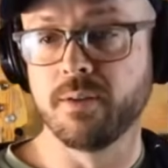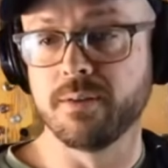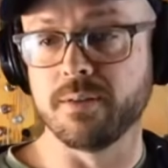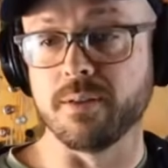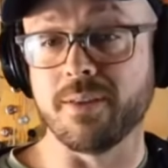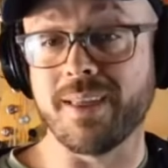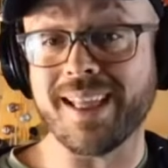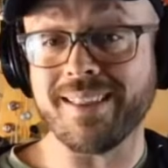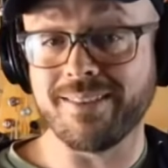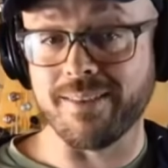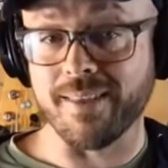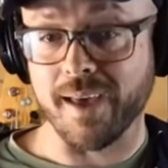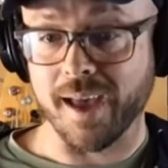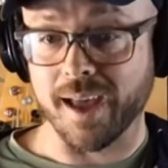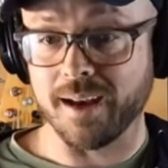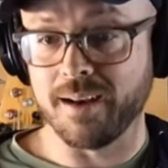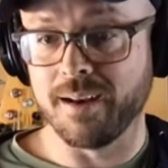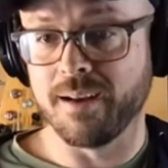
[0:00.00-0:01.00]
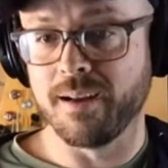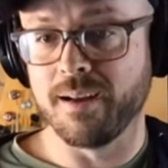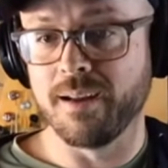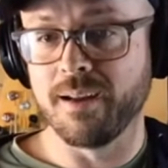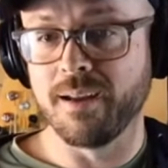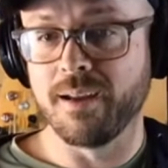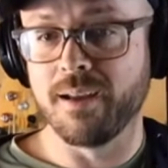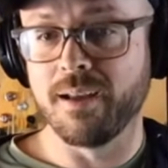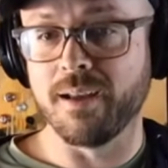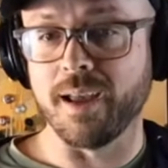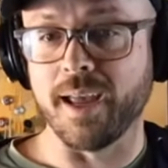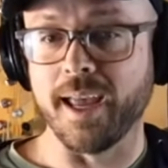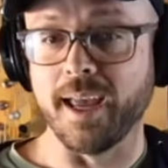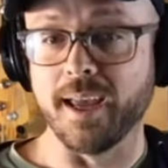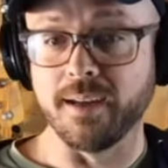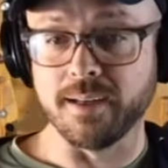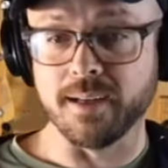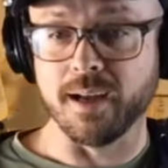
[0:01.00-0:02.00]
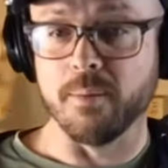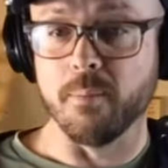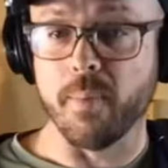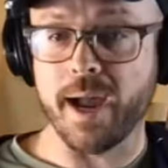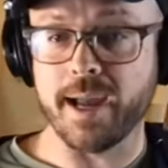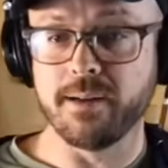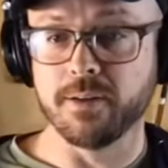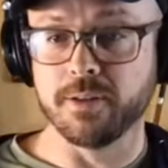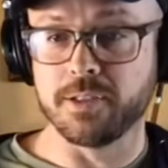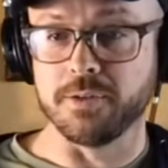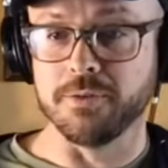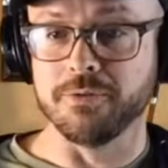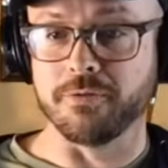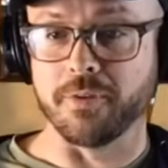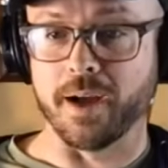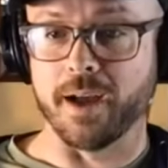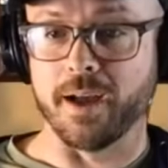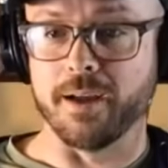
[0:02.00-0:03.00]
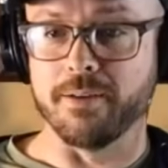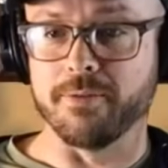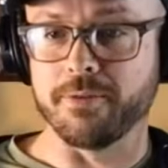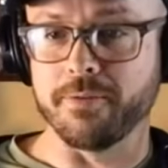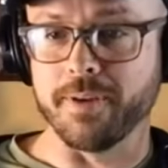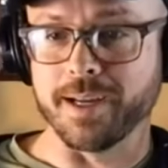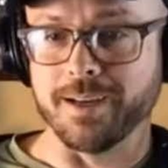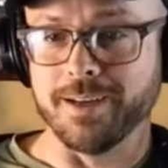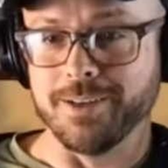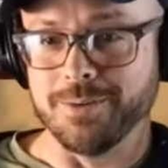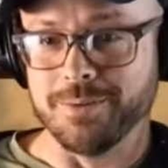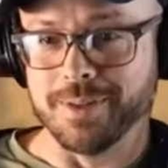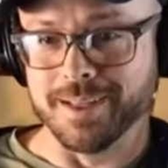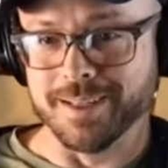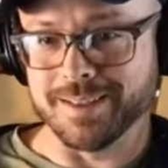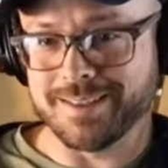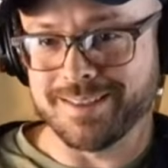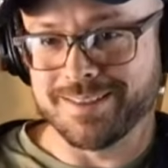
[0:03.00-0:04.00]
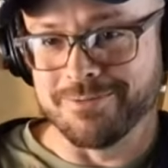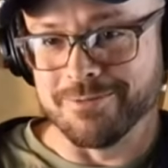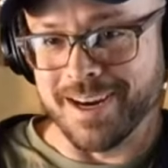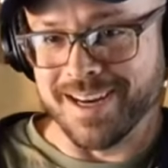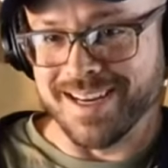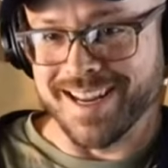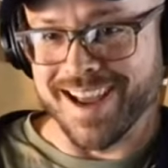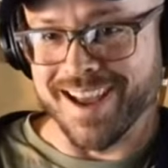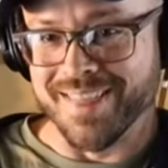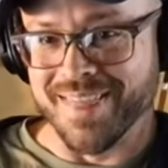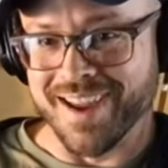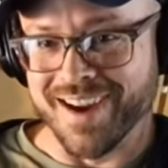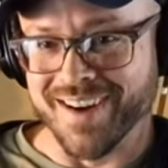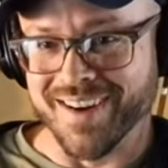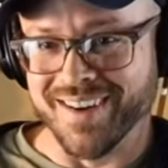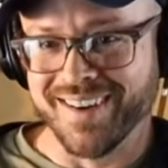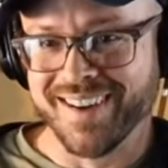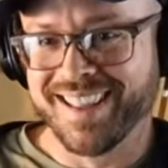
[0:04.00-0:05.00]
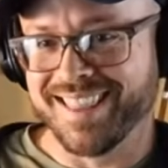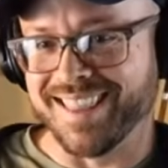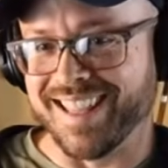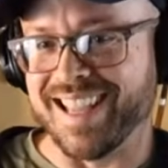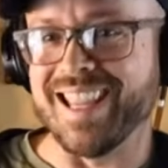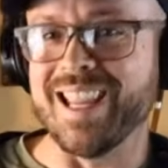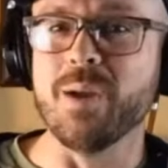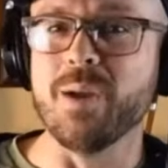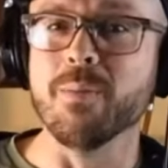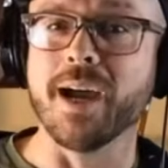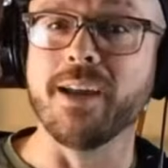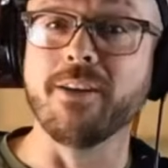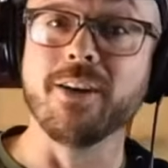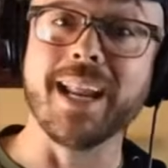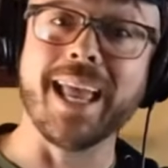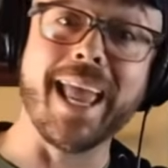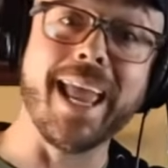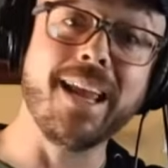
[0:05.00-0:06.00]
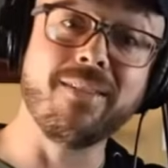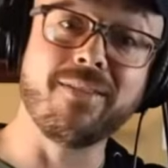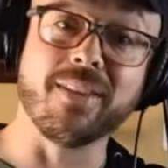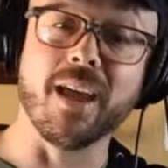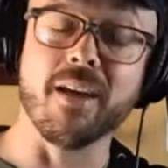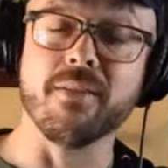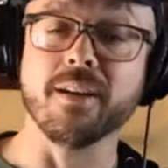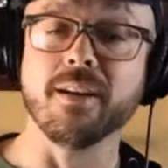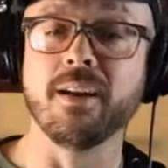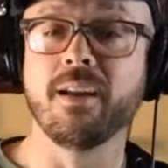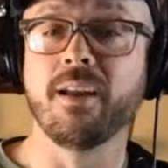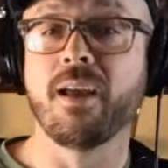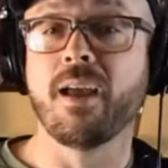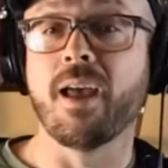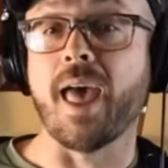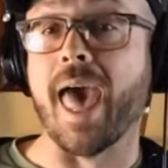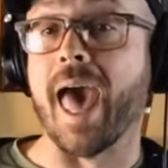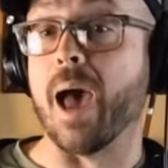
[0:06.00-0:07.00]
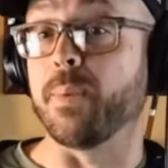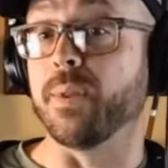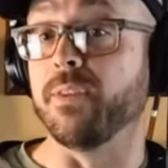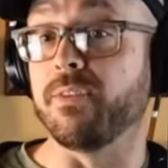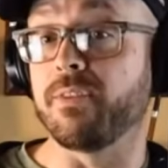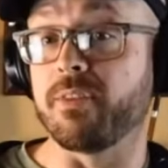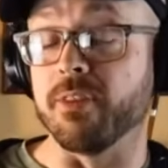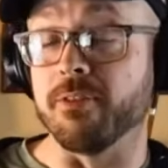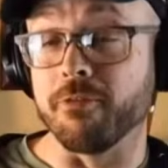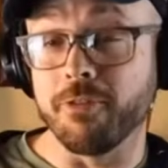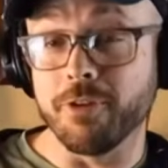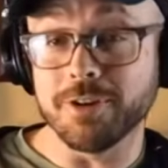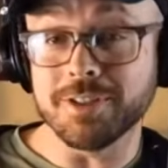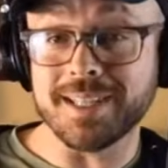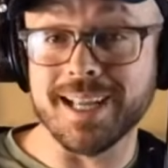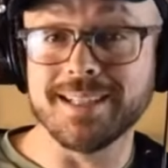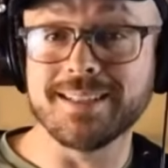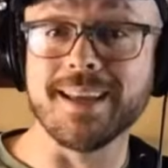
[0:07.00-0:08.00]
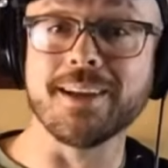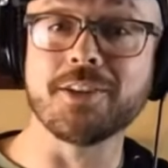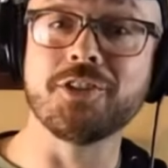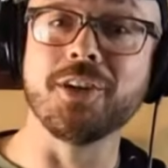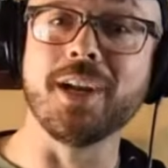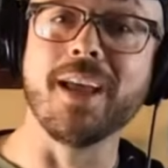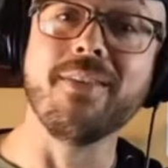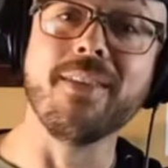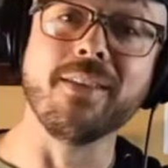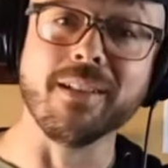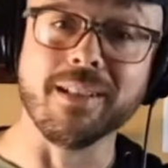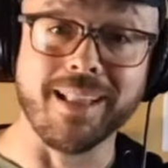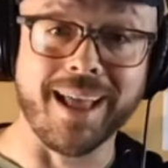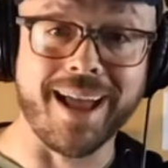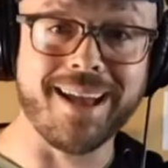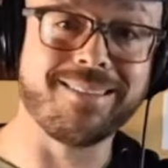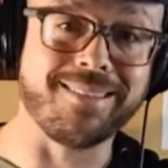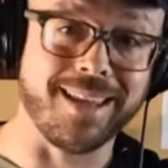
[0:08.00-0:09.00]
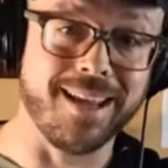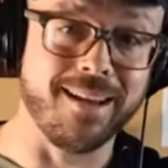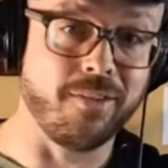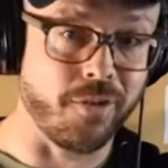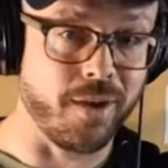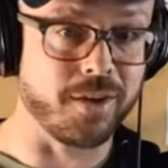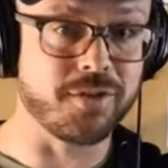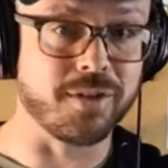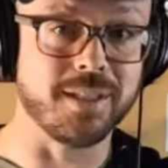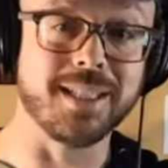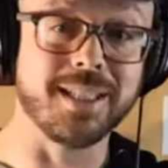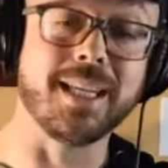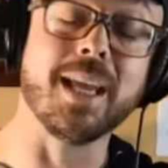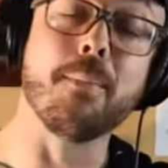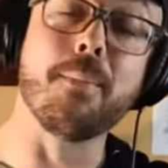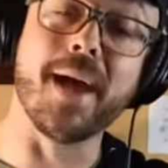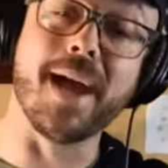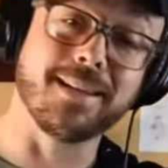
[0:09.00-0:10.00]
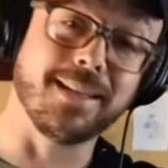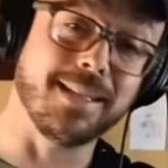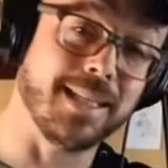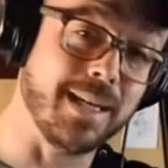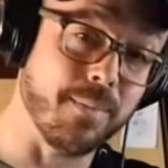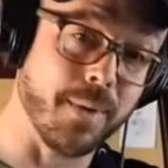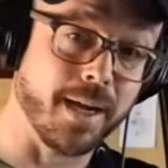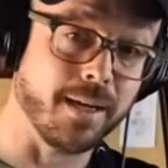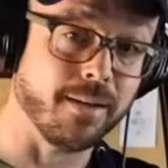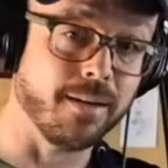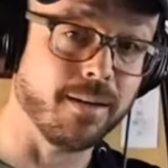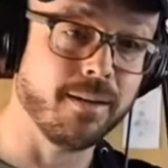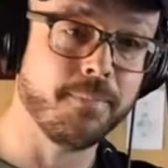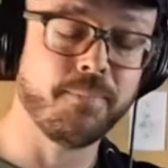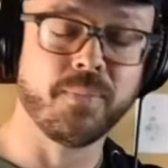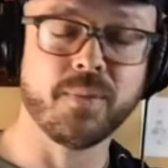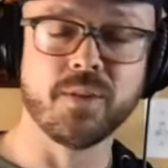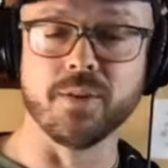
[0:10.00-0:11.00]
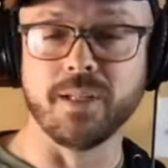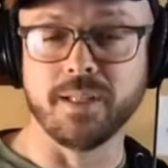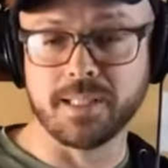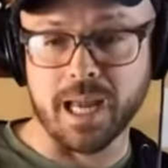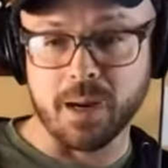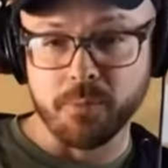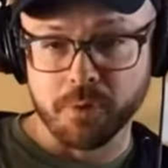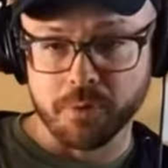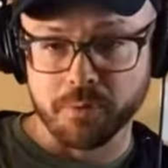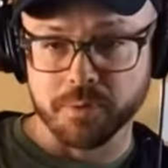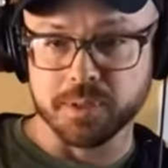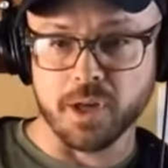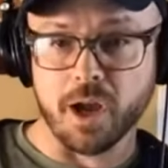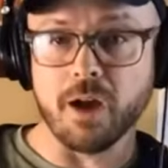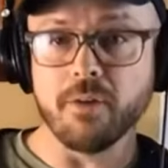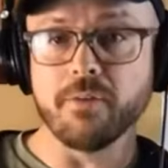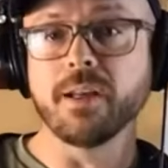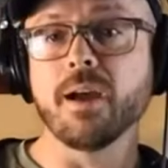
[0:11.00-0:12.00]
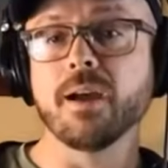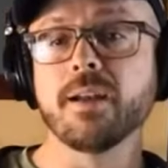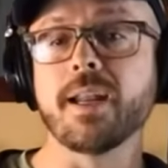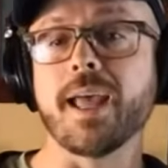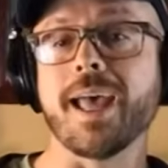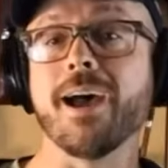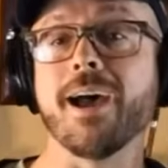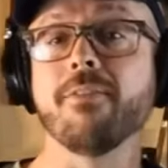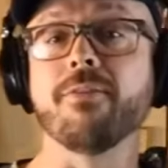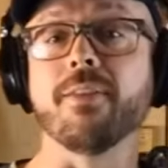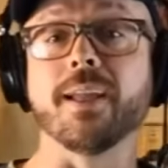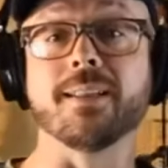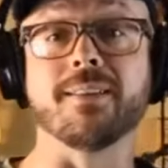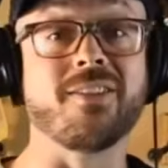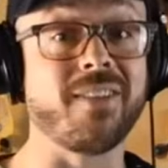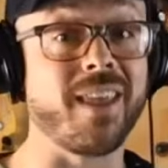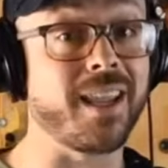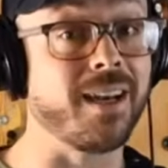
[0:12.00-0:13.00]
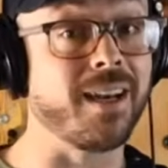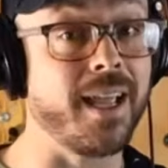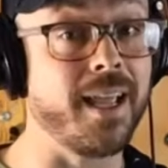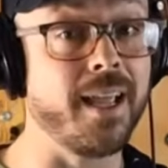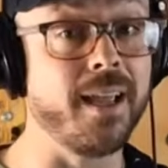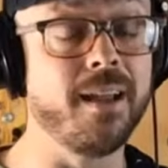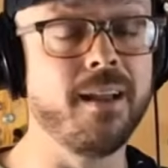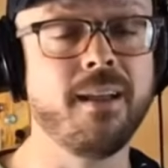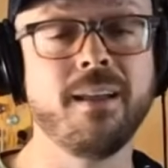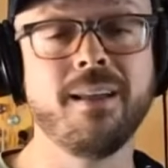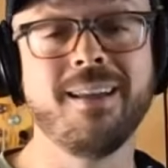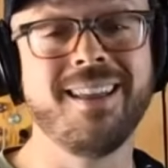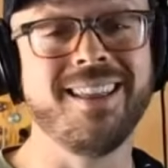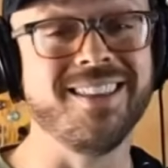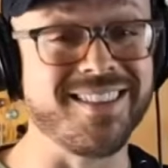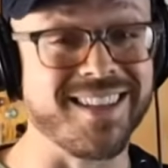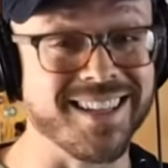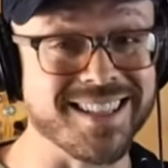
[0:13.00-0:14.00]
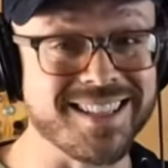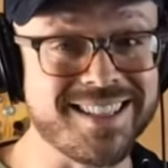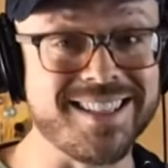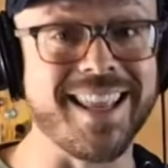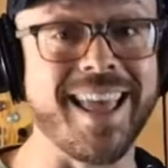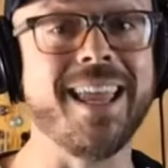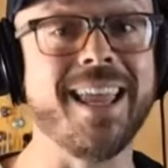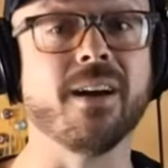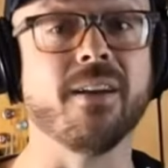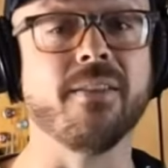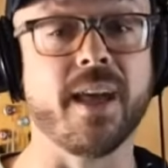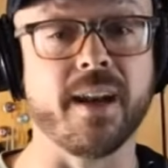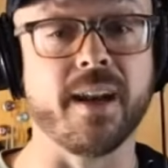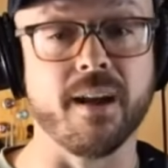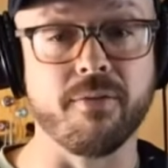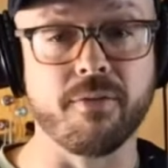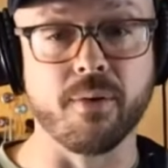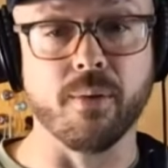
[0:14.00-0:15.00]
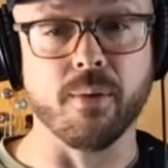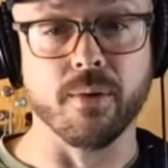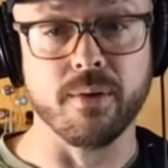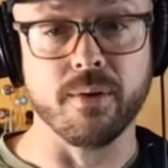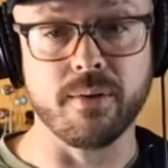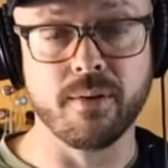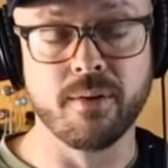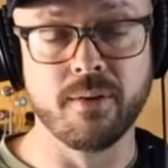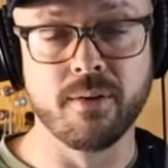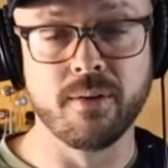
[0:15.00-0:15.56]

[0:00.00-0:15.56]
So that's that. And a minor 2-5, if I can do this, right down there, the E minor to A7 happens the first A section and then the last A section to get back to D minor. So anytime we're resolving on to F, like the second A, it's going to stay on that F chord.